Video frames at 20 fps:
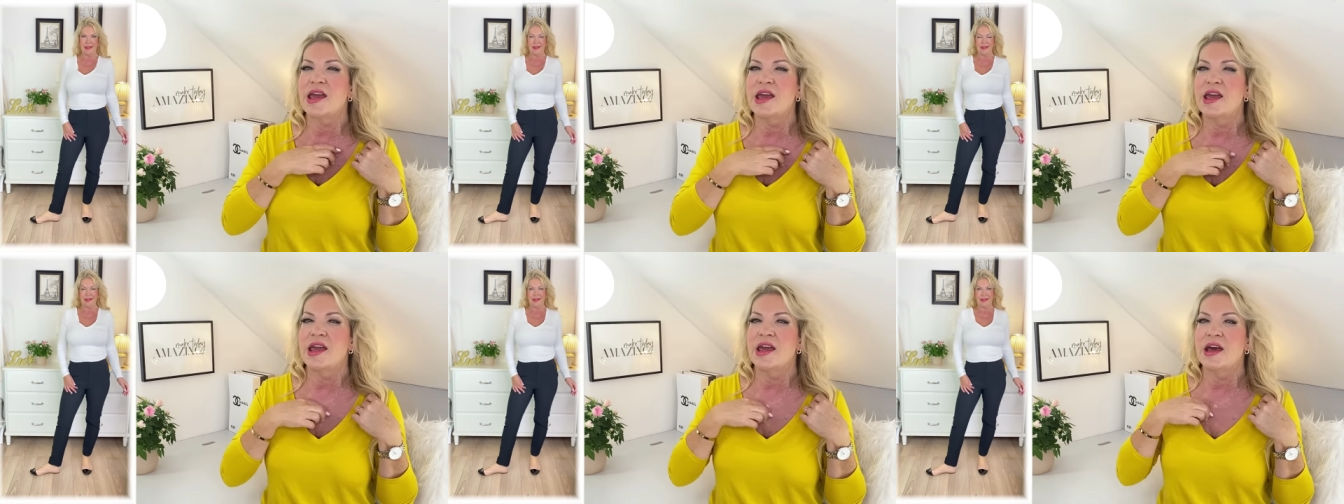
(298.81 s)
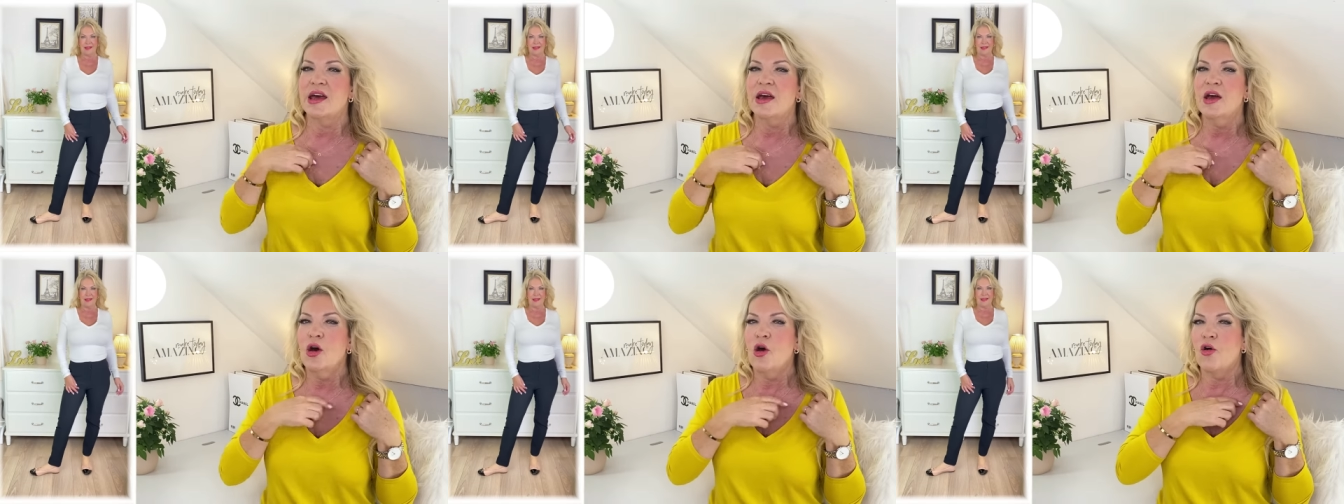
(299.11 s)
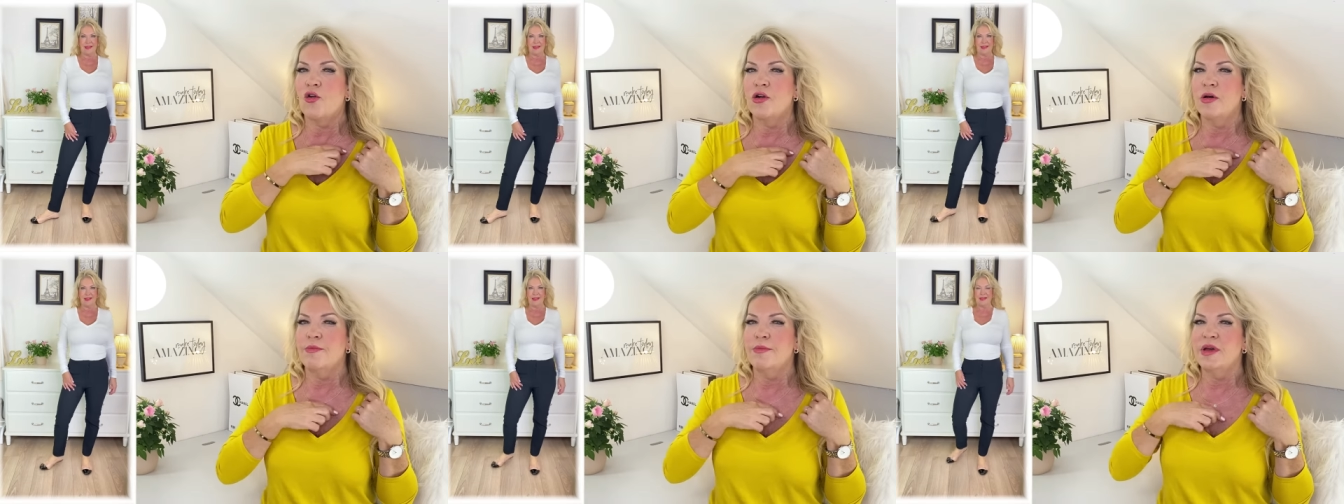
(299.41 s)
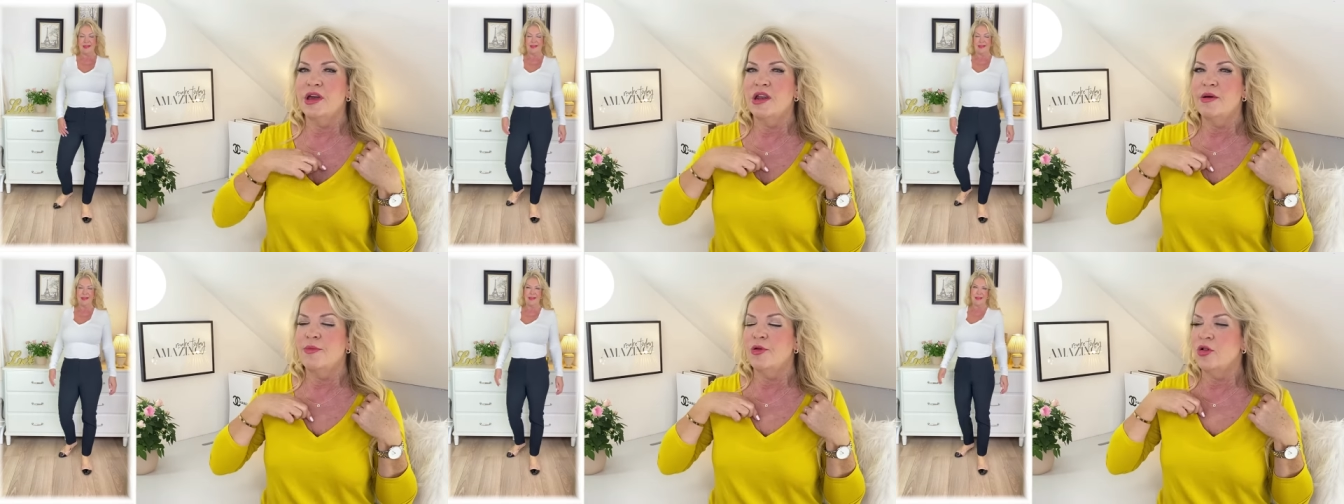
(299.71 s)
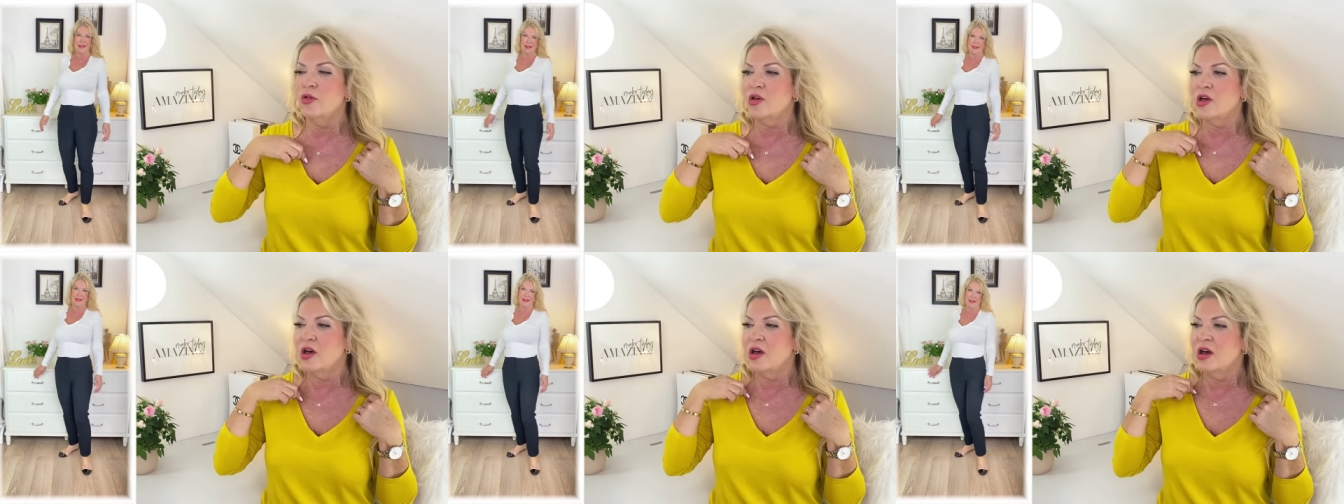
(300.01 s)
here or a
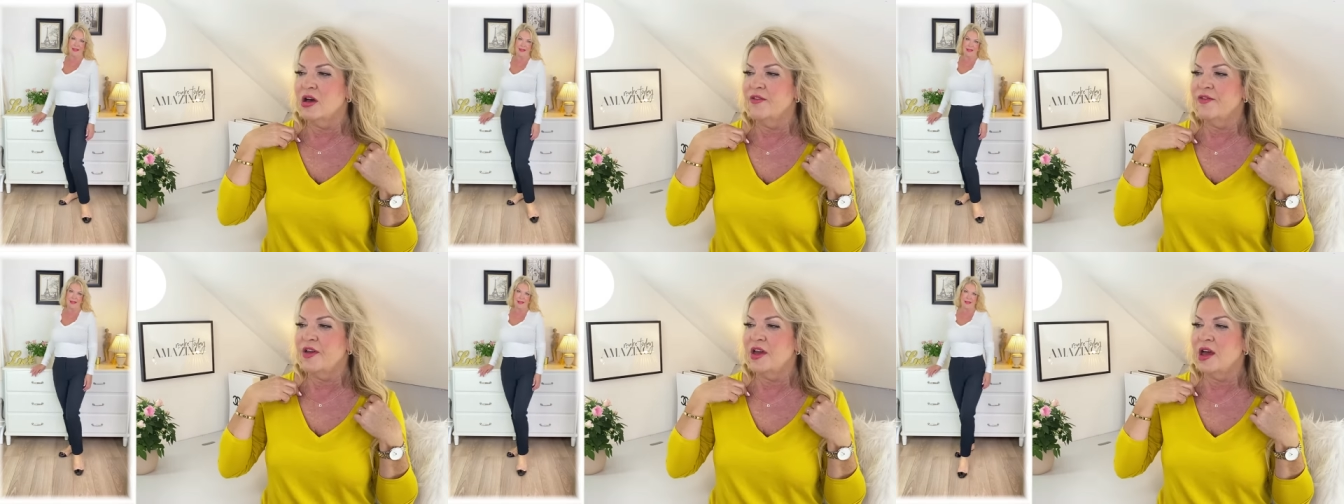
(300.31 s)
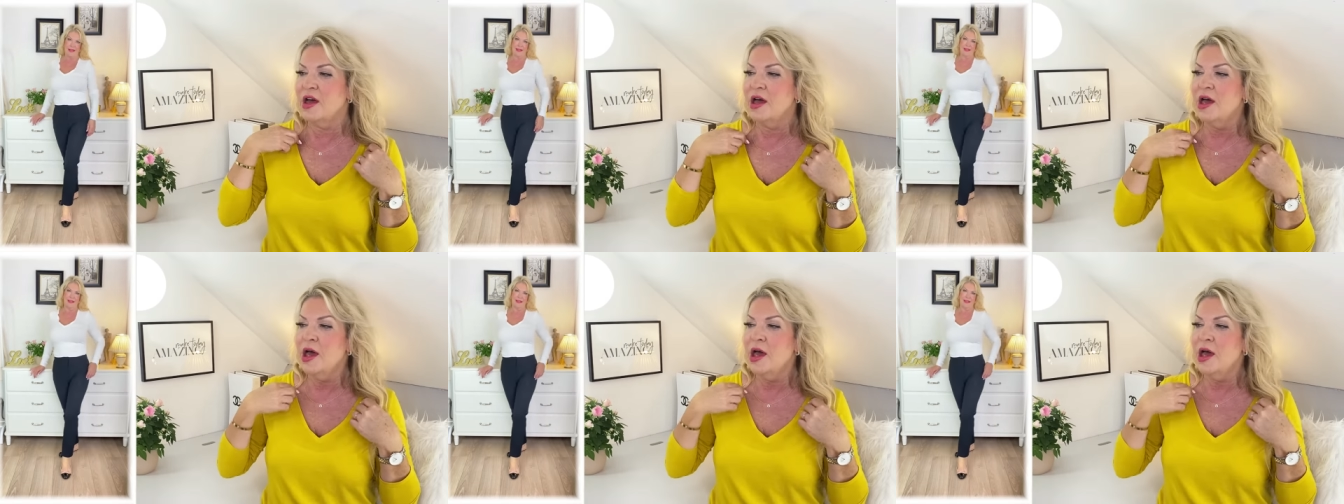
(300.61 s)
minimal curve here,